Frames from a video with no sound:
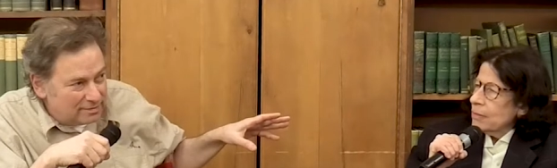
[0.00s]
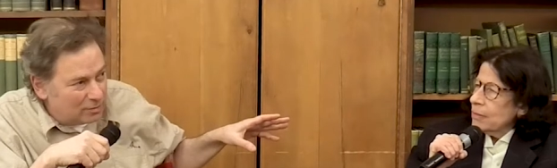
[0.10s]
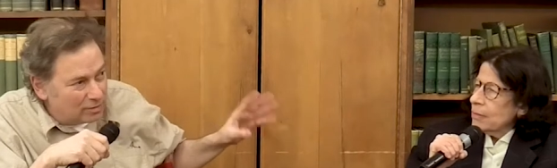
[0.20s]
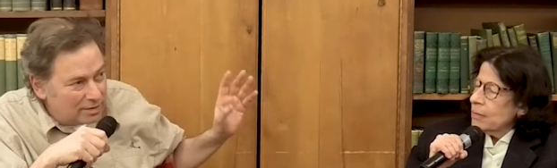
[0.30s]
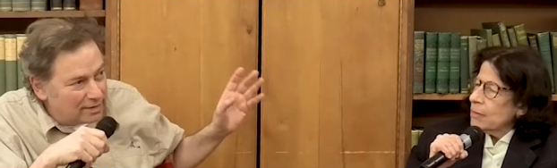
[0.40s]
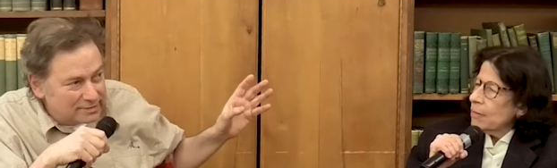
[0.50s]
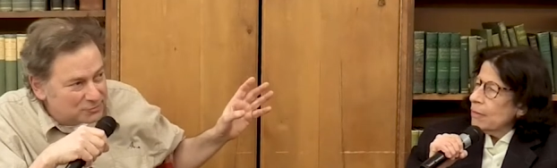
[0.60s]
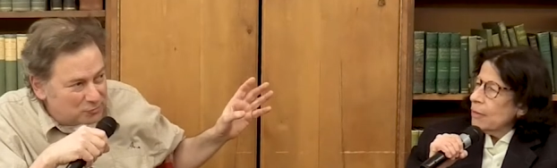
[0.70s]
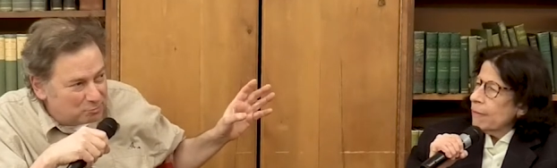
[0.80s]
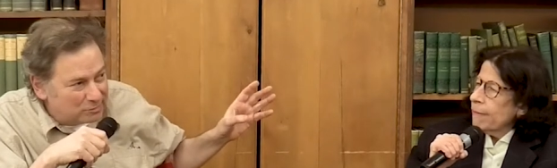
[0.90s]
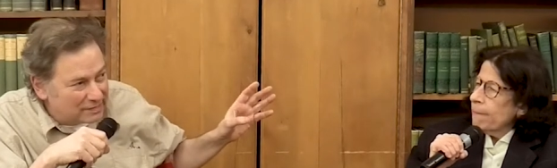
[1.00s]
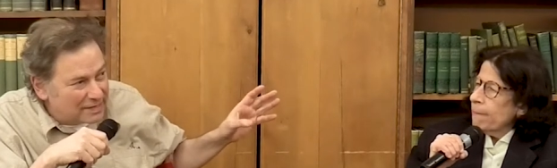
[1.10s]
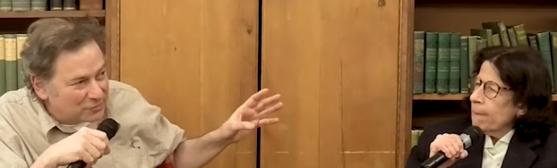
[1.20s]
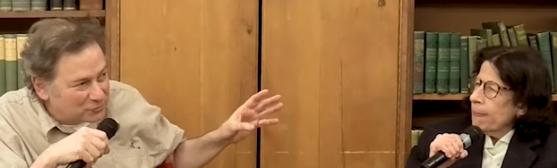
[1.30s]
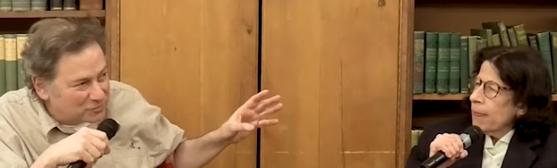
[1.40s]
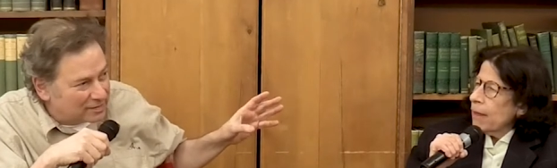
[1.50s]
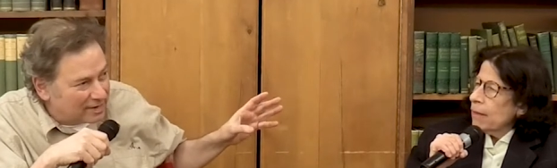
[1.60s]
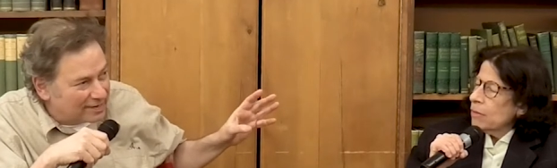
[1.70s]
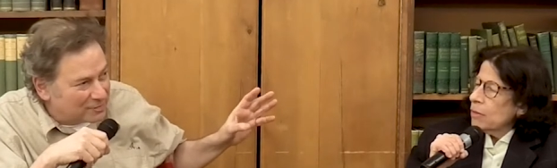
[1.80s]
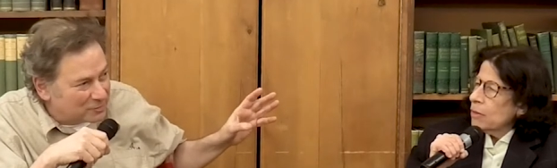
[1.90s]
Speaker 1: all kinds of beliefs that
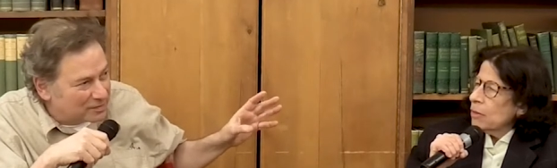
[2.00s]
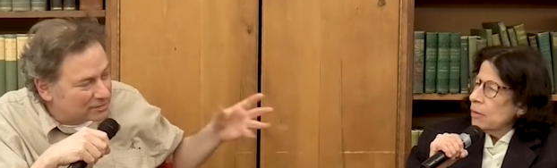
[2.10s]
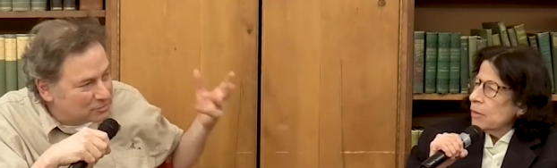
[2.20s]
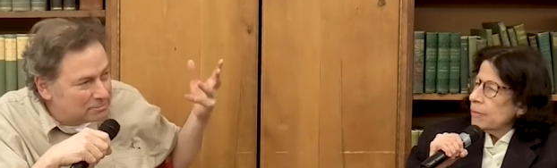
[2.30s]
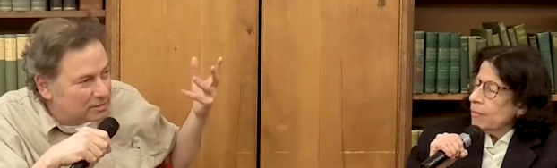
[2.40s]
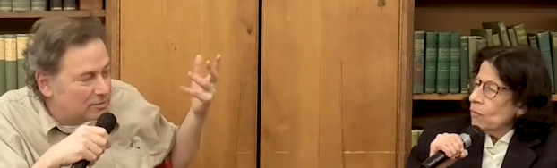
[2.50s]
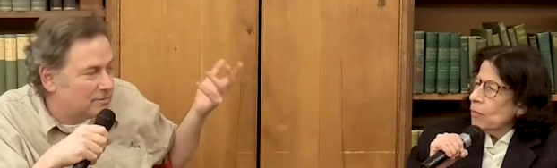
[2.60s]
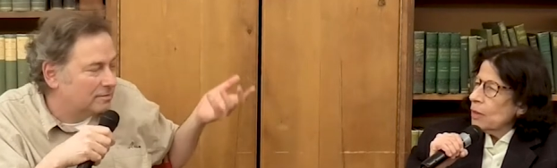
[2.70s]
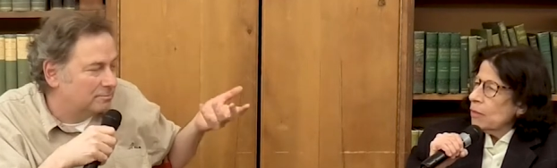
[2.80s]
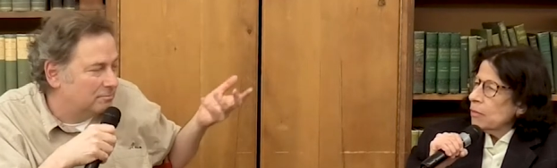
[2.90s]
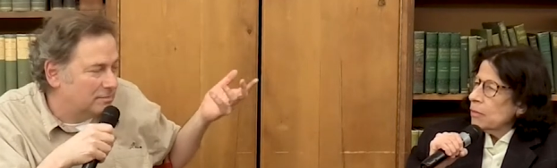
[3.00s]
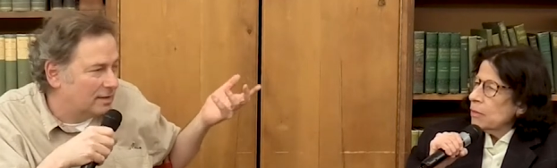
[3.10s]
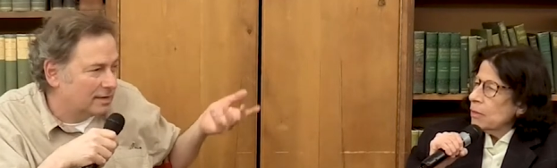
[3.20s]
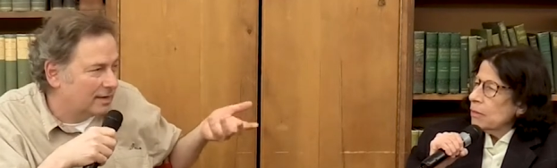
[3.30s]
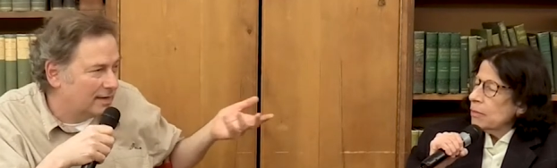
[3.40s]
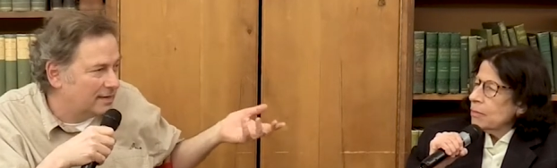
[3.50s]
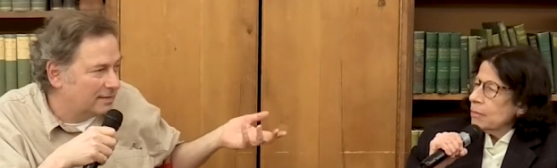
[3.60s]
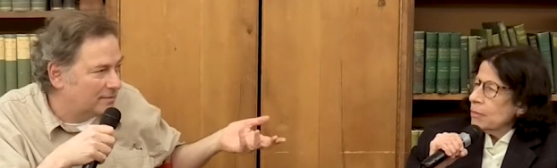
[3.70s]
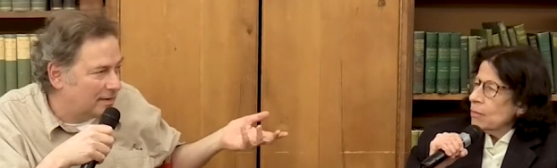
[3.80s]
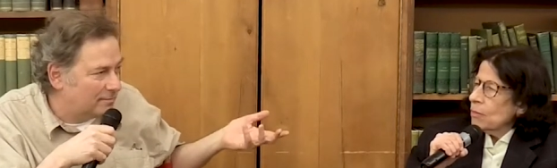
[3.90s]
I don't. That to me are like
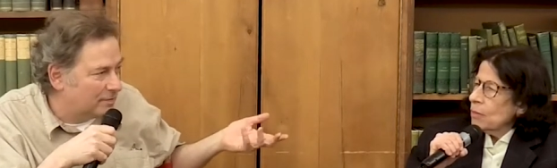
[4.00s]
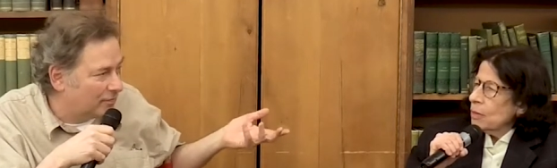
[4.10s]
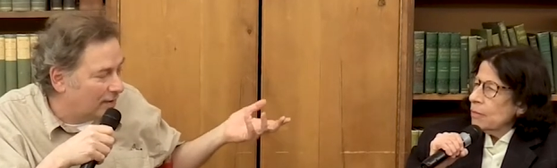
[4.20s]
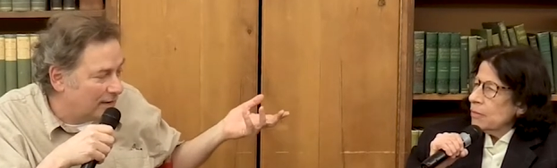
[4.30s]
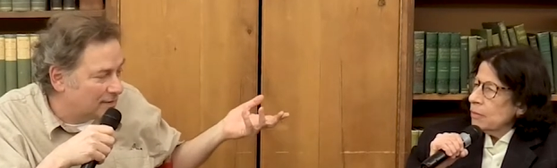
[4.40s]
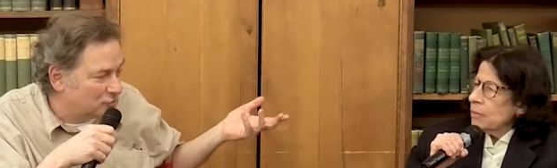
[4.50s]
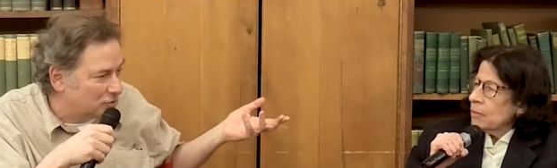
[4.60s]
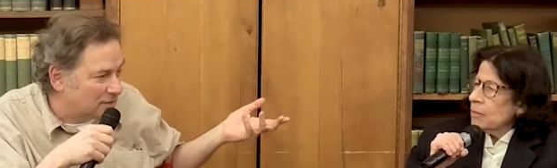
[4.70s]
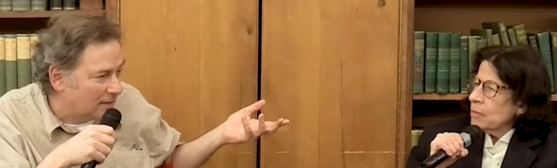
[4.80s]
any mythology.